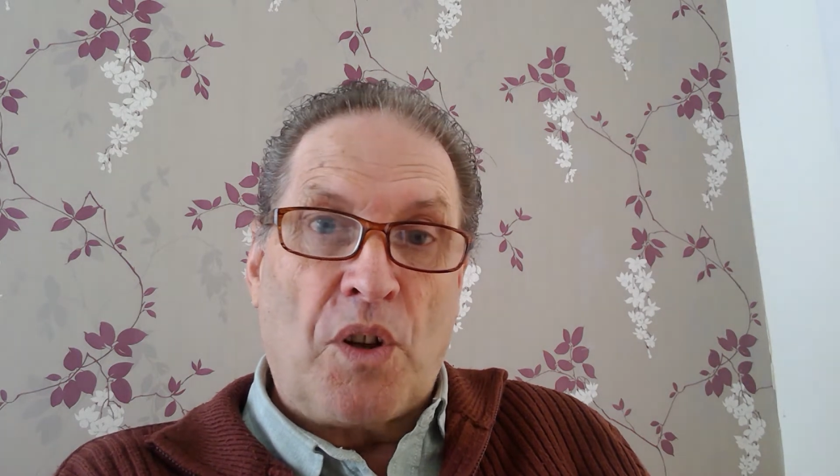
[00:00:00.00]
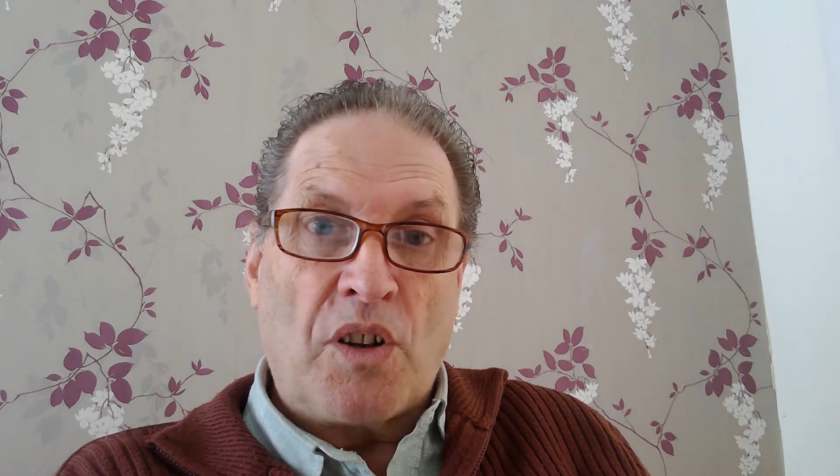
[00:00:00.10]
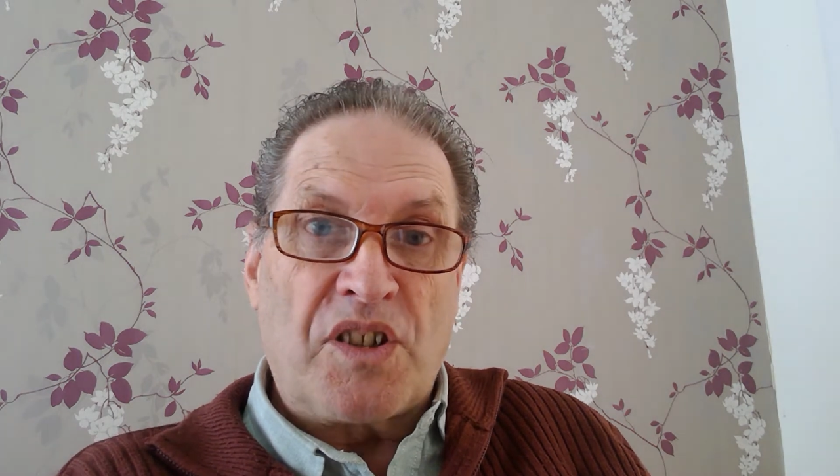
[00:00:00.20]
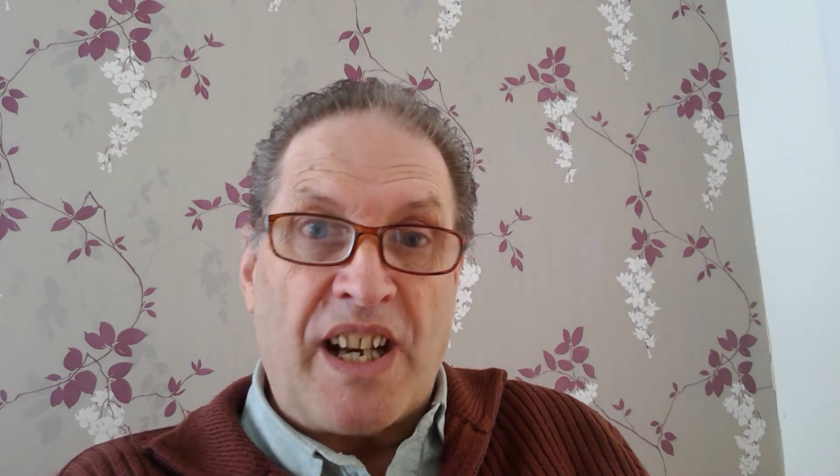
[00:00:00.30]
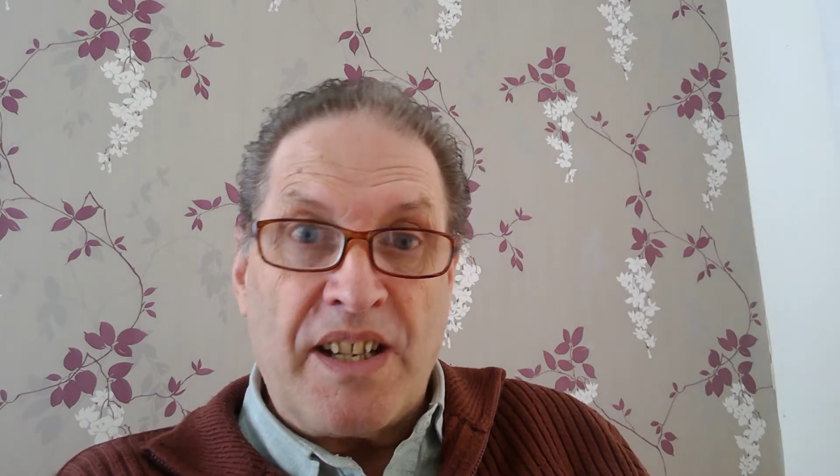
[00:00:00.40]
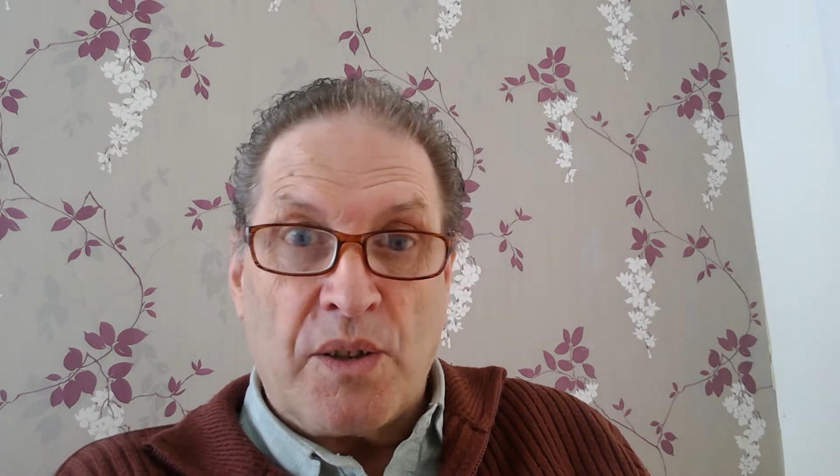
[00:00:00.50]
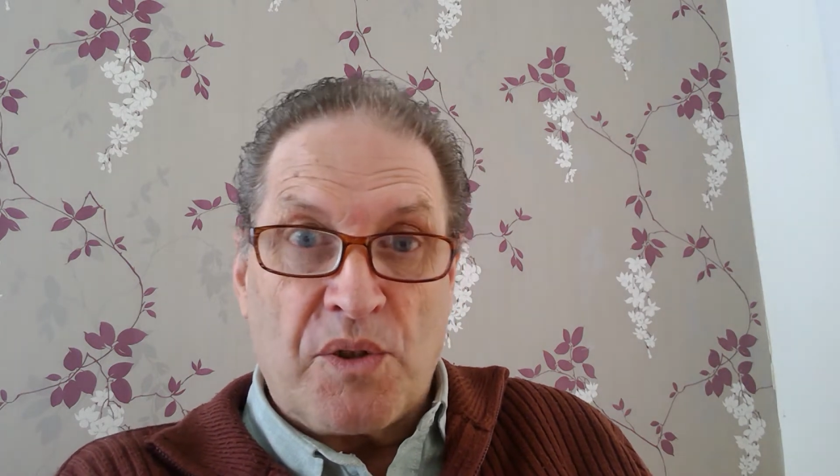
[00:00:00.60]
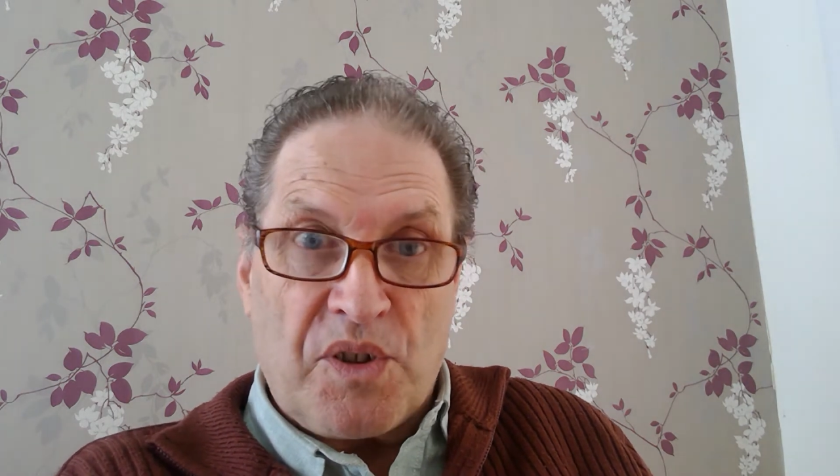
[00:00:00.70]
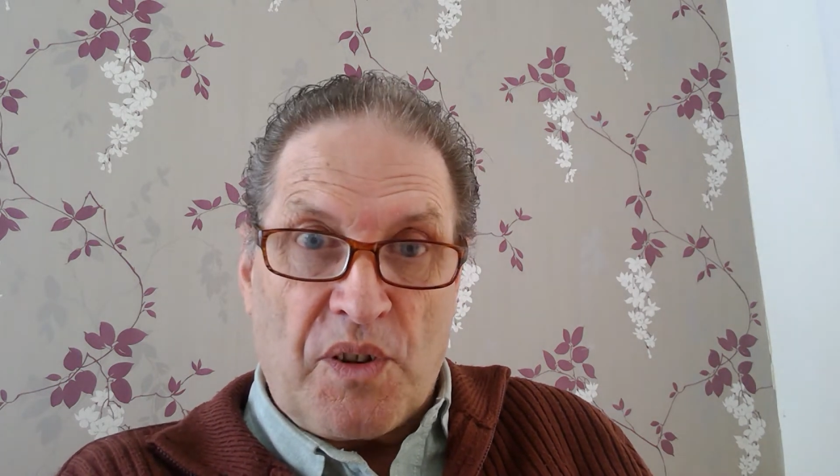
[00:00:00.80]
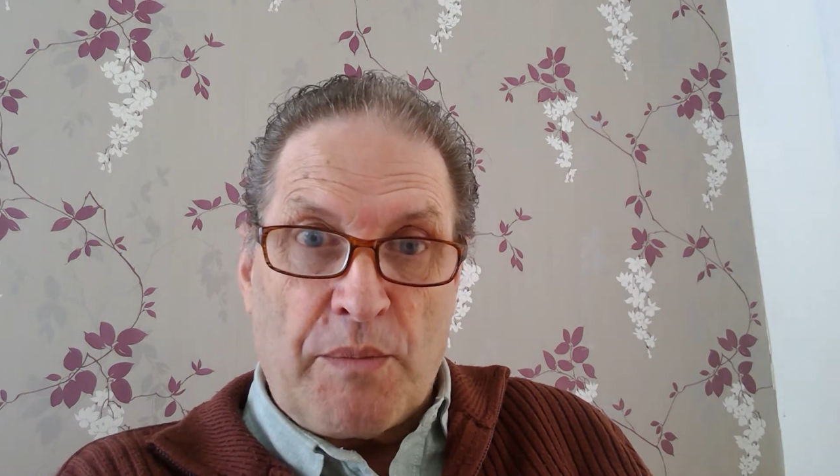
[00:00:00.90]

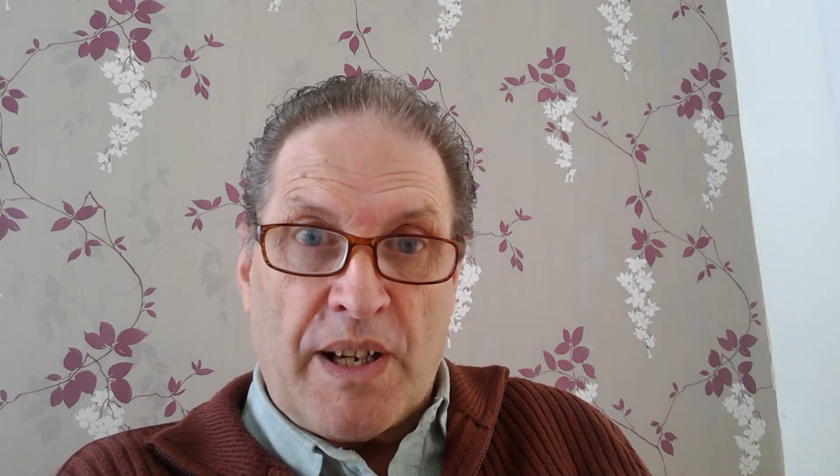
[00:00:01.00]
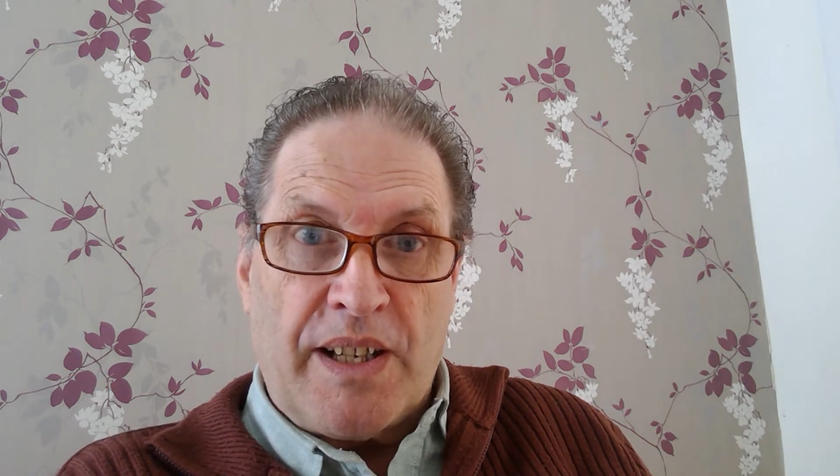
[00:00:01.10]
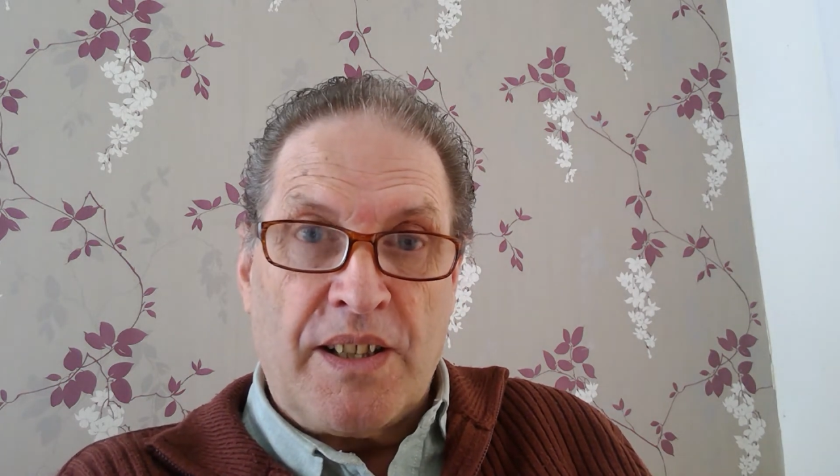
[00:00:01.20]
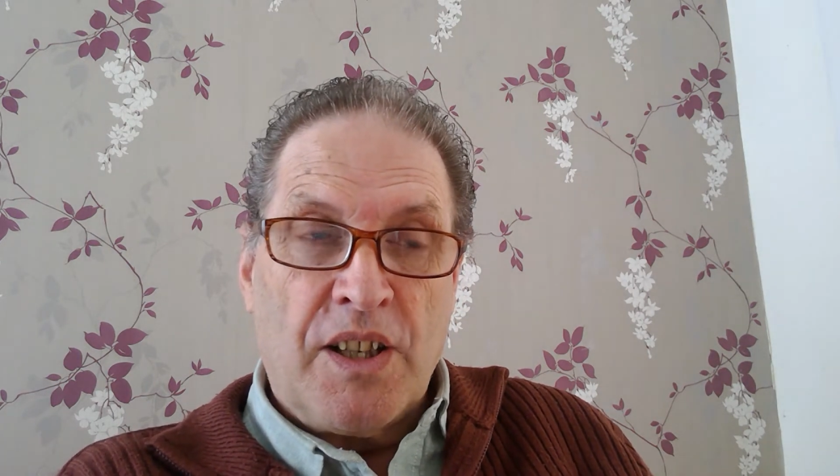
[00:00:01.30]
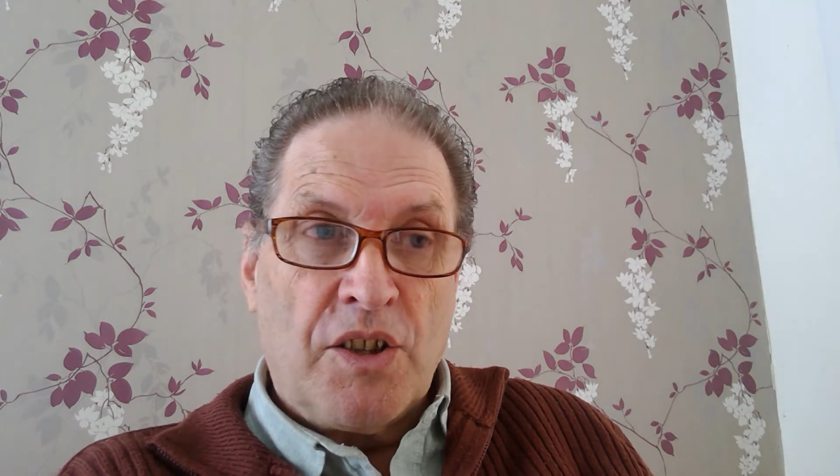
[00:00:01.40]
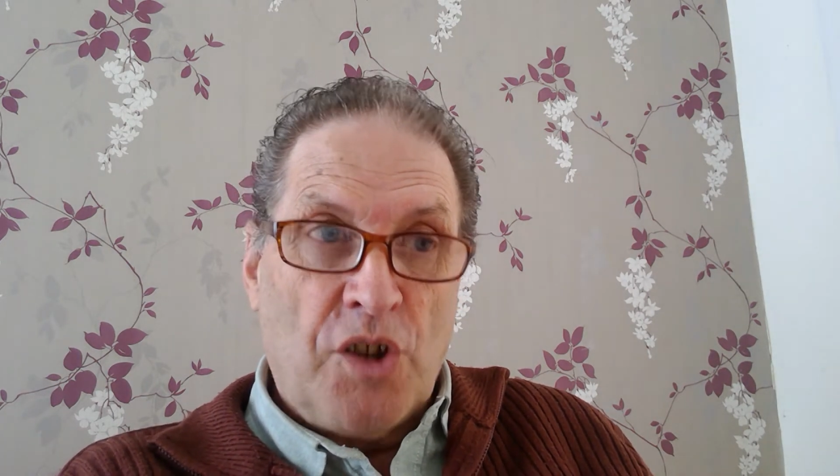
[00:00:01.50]
continue to remain